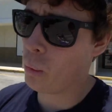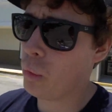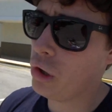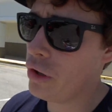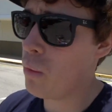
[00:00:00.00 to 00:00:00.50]

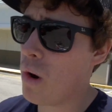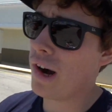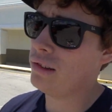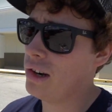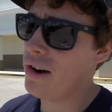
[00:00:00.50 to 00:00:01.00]
really
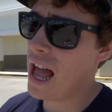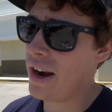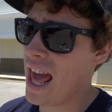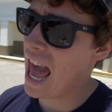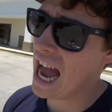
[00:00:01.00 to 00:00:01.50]
want to learn
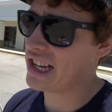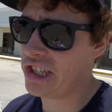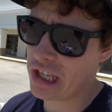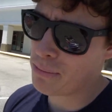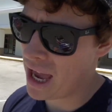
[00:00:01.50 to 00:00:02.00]
how to
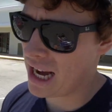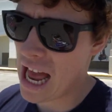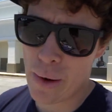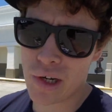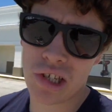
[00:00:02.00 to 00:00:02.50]
actually paint.
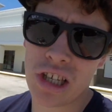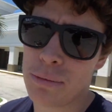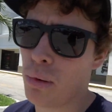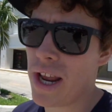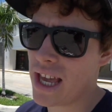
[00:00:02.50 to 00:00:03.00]
Now with just a
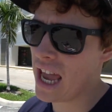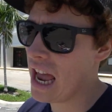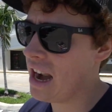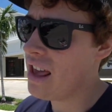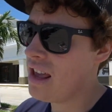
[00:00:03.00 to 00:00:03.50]
spray
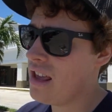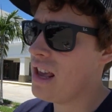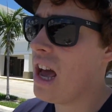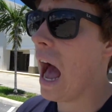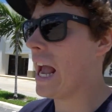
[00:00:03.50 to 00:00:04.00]
can,
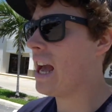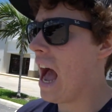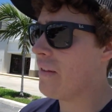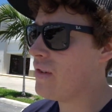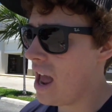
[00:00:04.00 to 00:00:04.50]

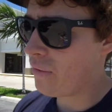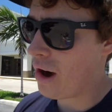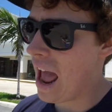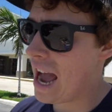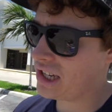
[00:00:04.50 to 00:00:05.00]
I've
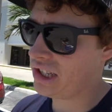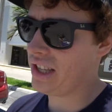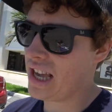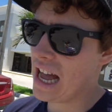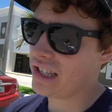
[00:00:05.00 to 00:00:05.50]
never
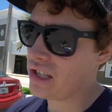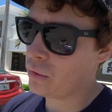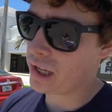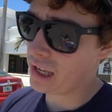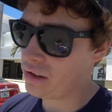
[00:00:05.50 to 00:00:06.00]
actually got to
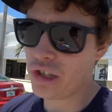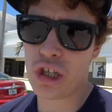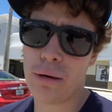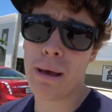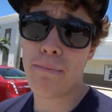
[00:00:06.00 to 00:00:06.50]
use like a
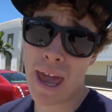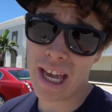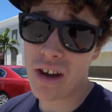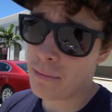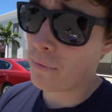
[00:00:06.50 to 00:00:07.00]
legitimate paint gun